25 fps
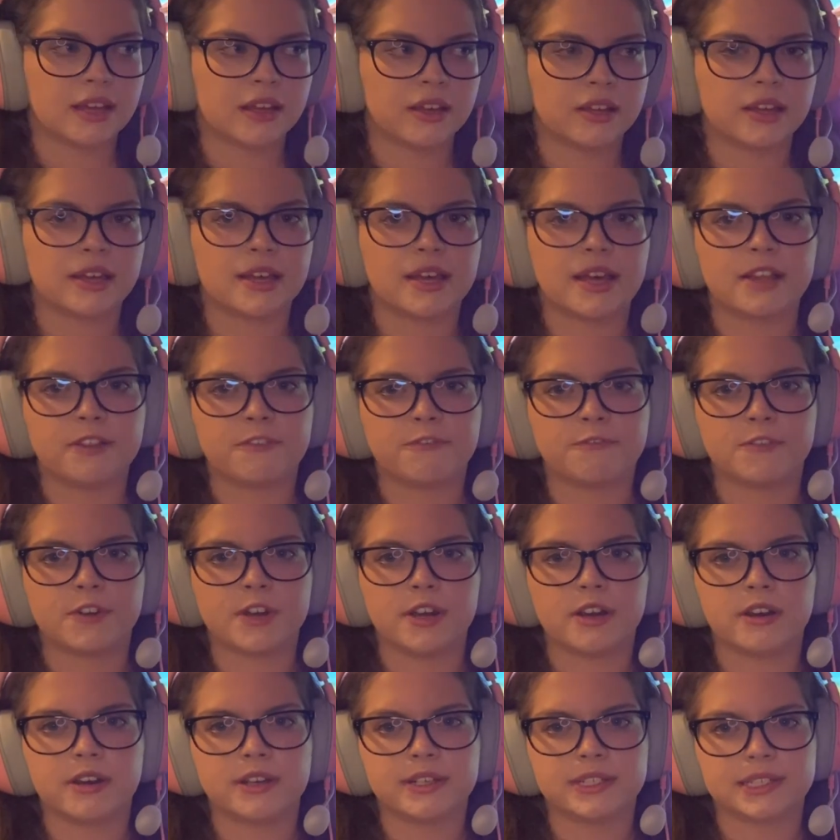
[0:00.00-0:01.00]
At
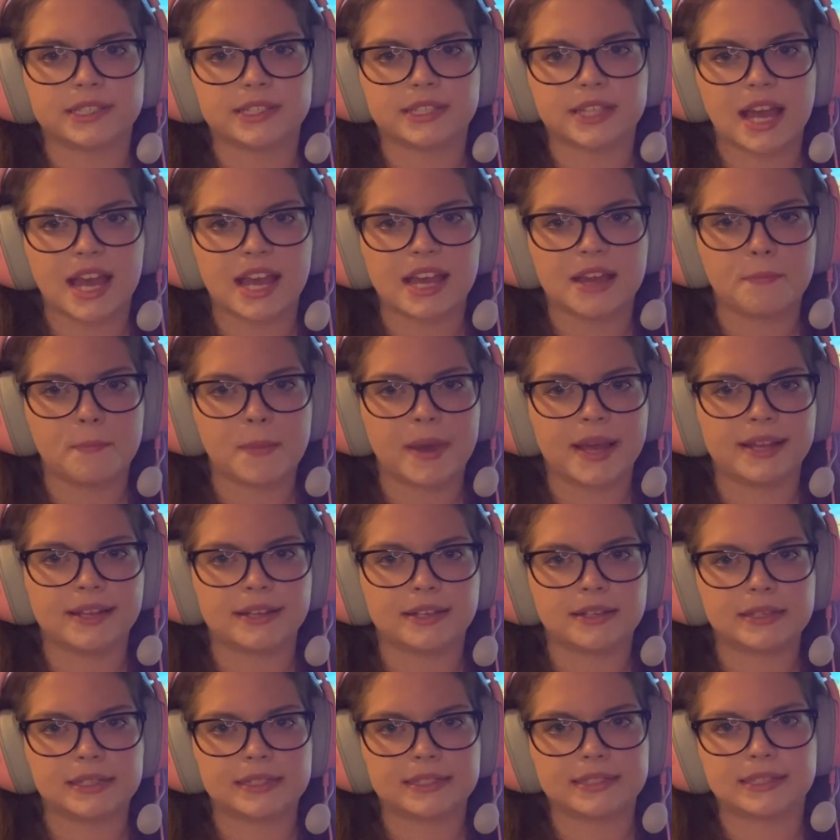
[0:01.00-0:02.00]
first, I
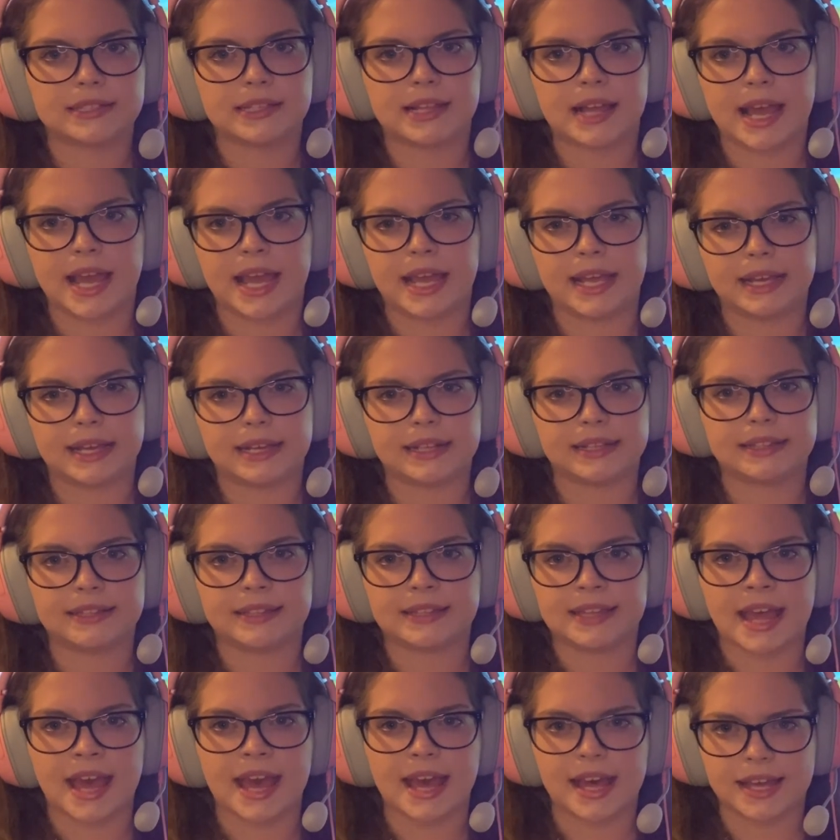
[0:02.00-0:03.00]
made this like
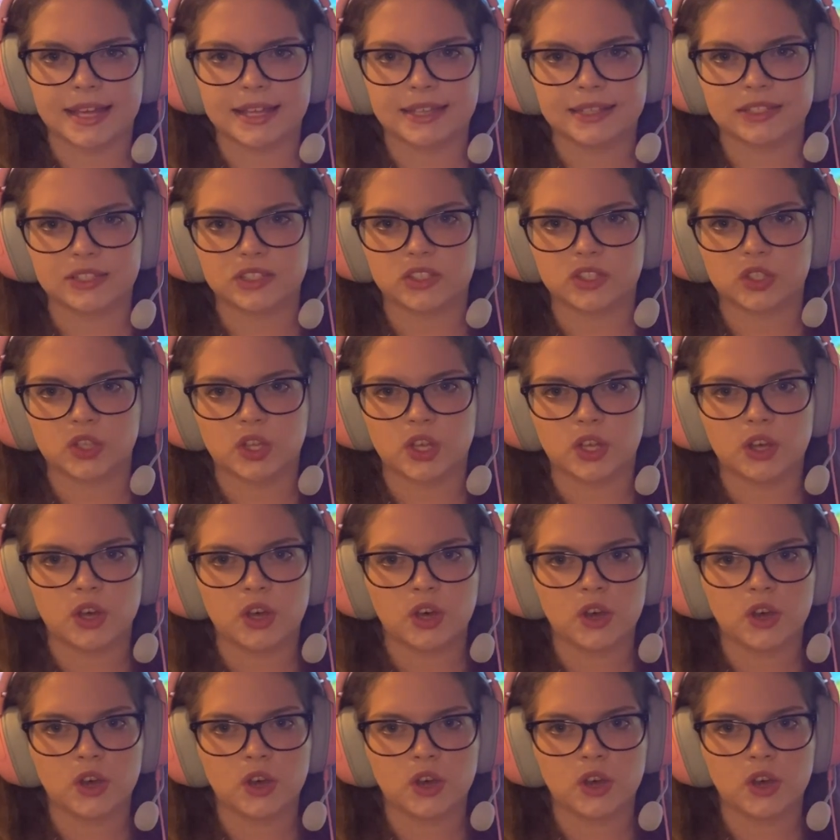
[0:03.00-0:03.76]
test